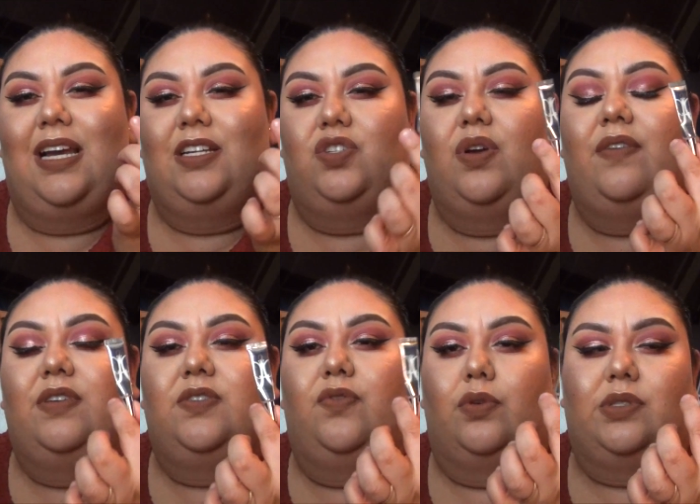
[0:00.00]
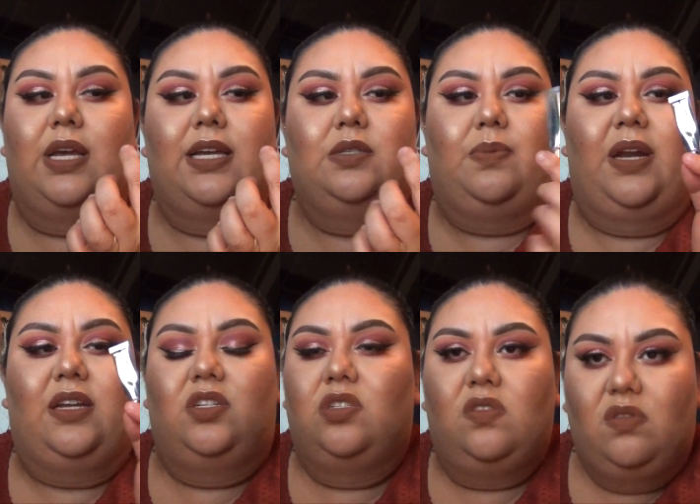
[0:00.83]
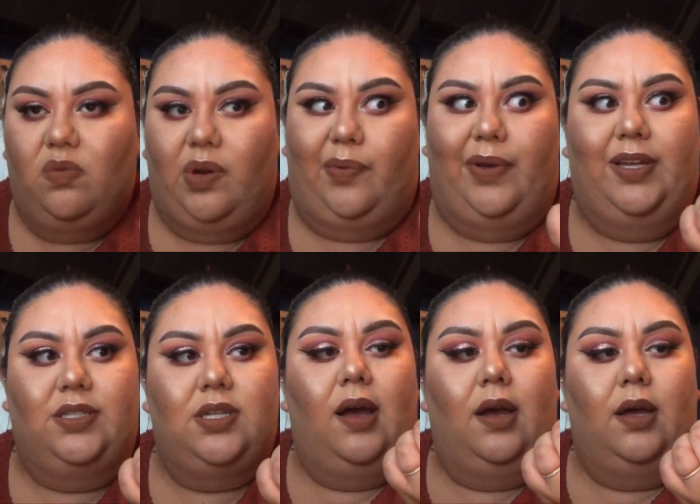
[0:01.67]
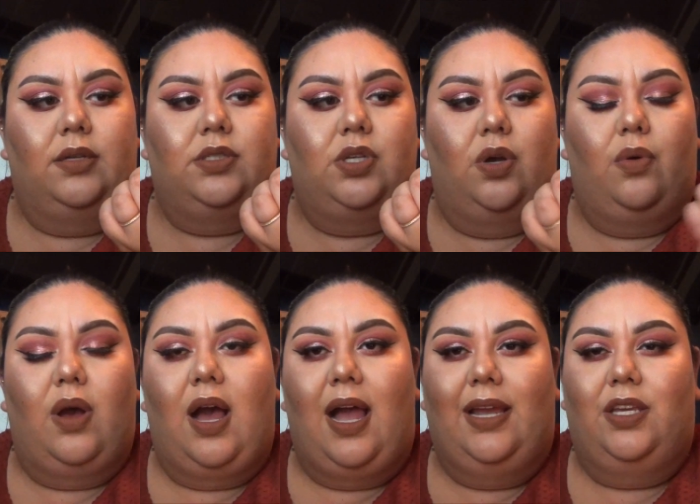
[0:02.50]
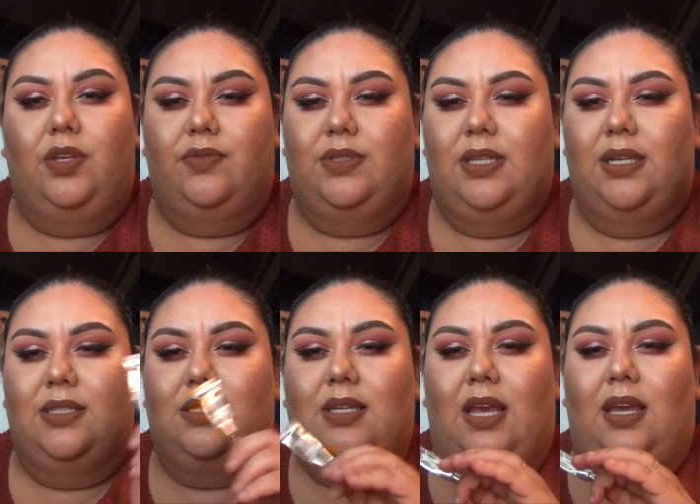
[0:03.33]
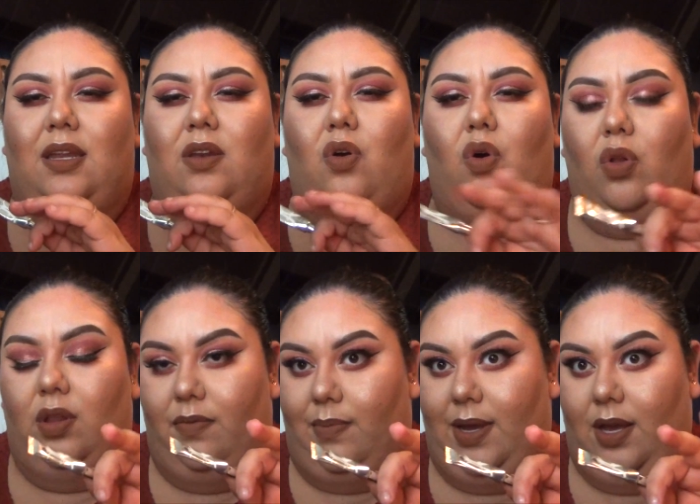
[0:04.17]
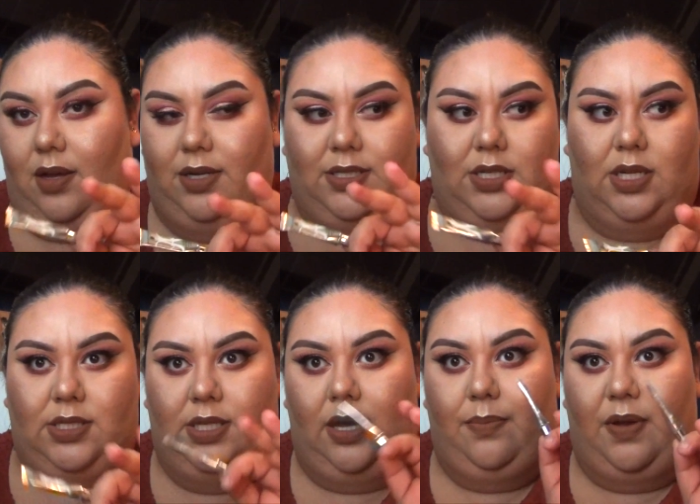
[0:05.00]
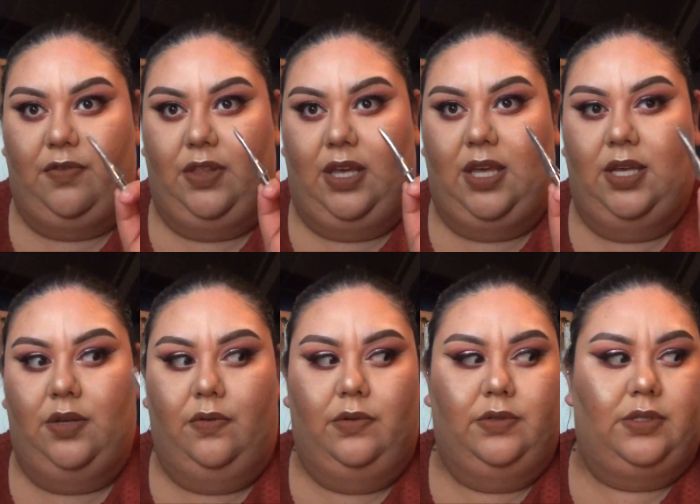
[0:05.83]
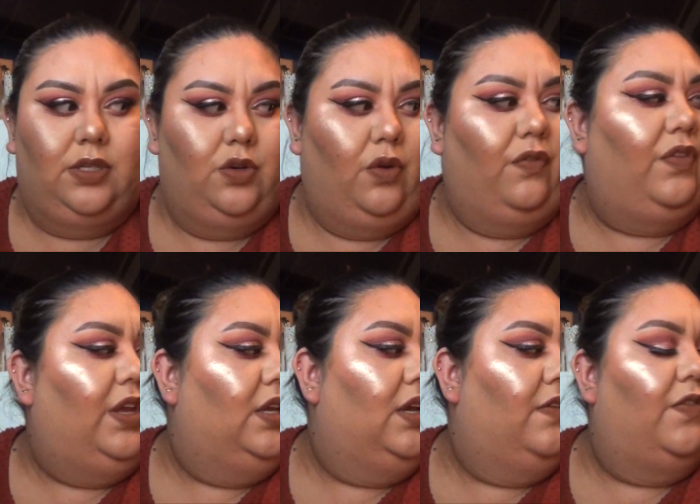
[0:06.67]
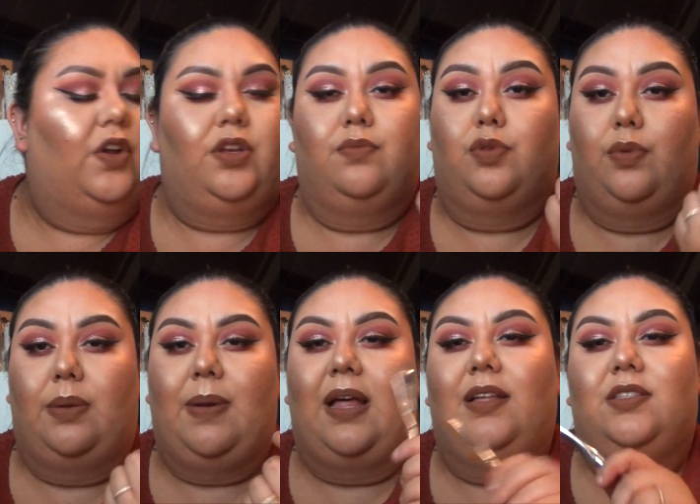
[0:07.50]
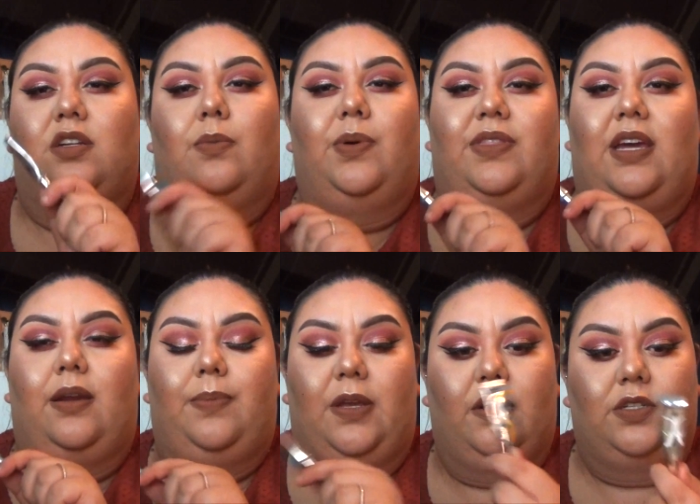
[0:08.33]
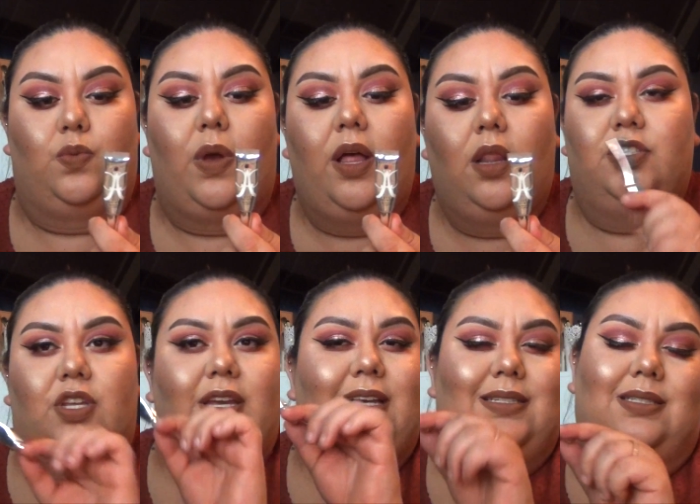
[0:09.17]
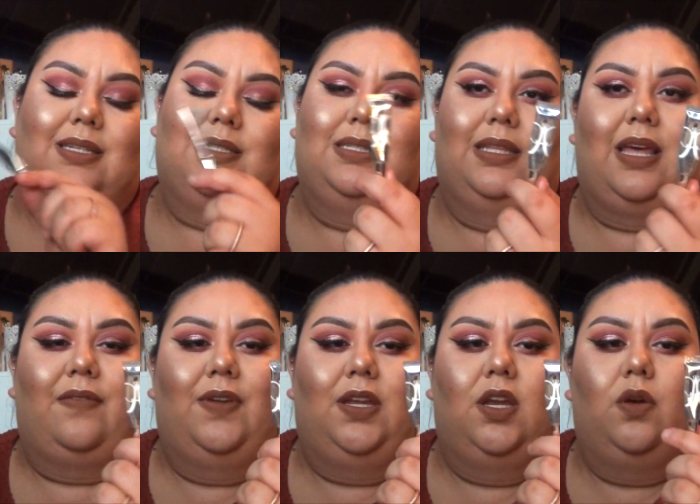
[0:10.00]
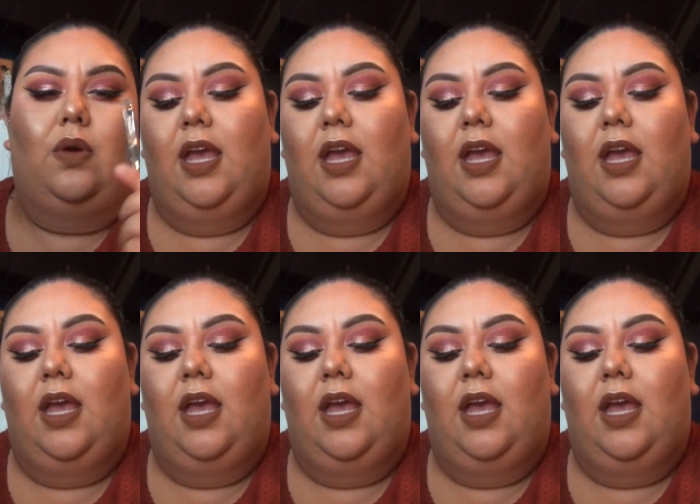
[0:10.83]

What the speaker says: I do have a full size, but I just don't know where it went. So I use this in all of my Anastasia Beverly Hills Norvina Volume 3 palettes, and I'll put that up here as well so you guys can see that video.